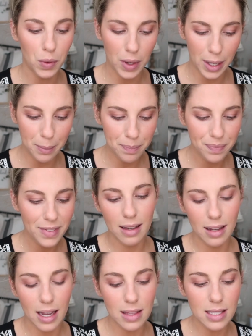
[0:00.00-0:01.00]
Cream.
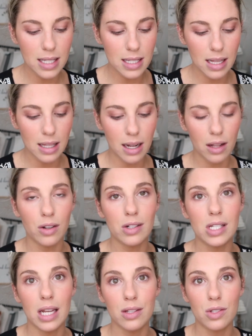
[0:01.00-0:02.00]
And this is in the color
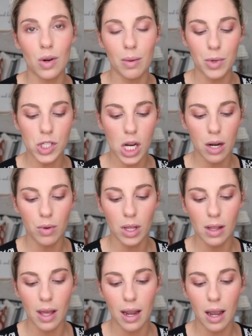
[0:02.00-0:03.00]
Sandstorm, which I
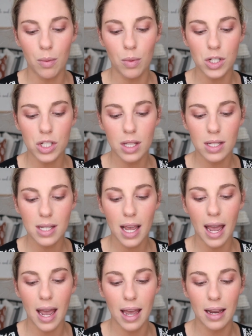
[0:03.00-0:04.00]
really like. I wish this
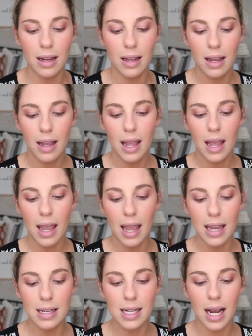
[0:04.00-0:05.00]
had
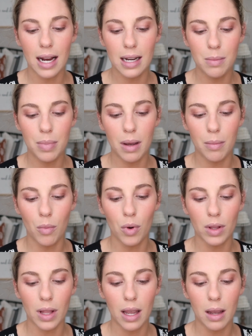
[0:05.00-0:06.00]
a tiny bit
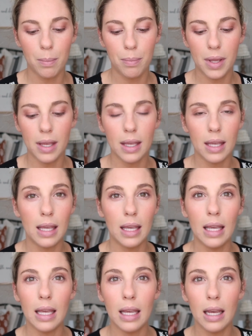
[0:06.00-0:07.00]
more like
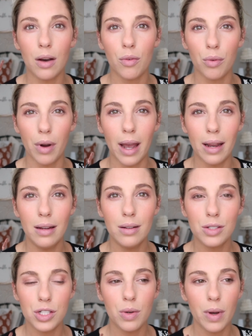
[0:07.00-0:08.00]
pinky red
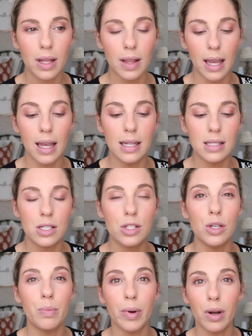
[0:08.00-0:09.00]
to it. Like it's
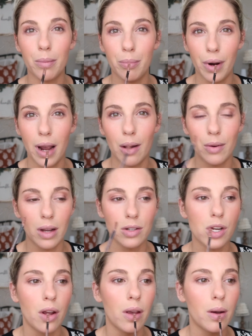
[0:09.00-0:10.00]
super brown, I'll
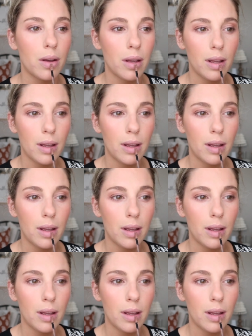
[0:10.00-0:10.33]
show you.